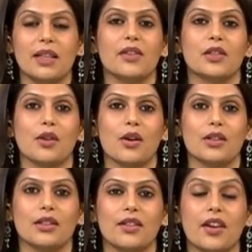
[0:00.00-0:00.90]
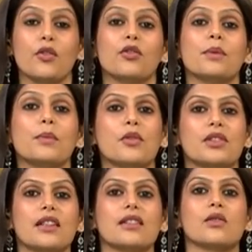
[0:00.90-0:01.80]
believe it or not. The recruitment
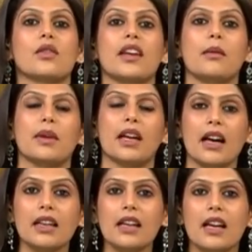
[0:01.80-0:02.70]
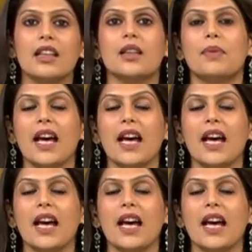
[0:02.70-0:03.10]
process has already begun. The